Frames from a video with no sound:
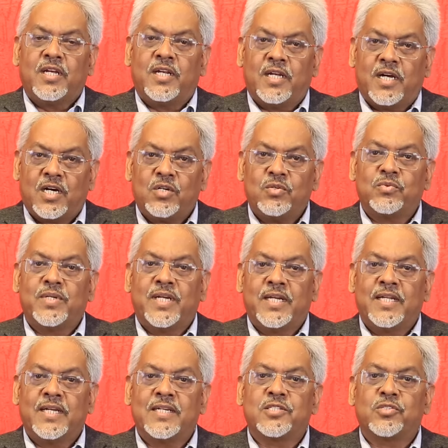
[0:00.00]
Now
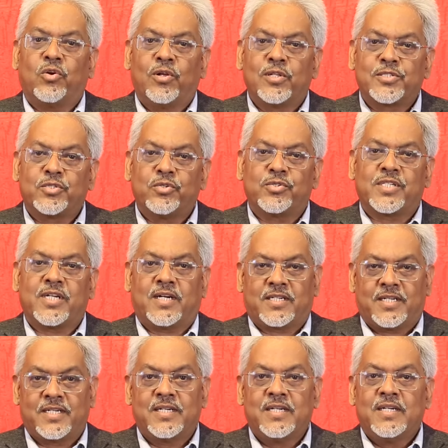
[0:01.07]
India has also
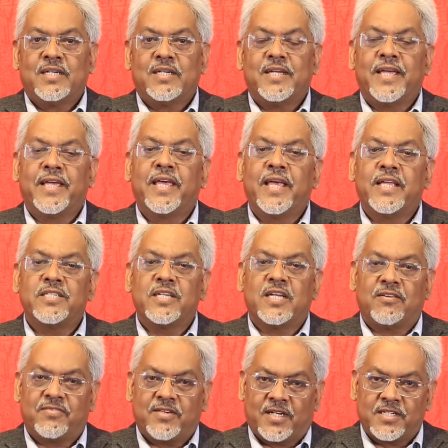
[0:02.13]
started engaging
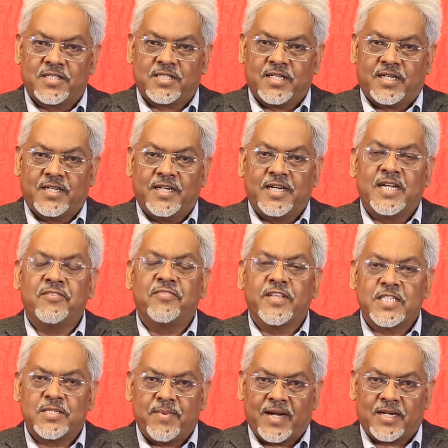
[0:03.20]
Afghanistan in
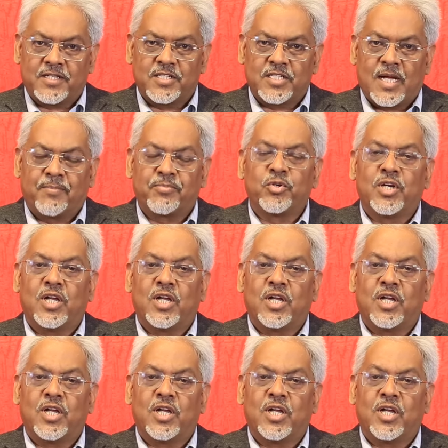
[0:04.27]
defense matters. Up to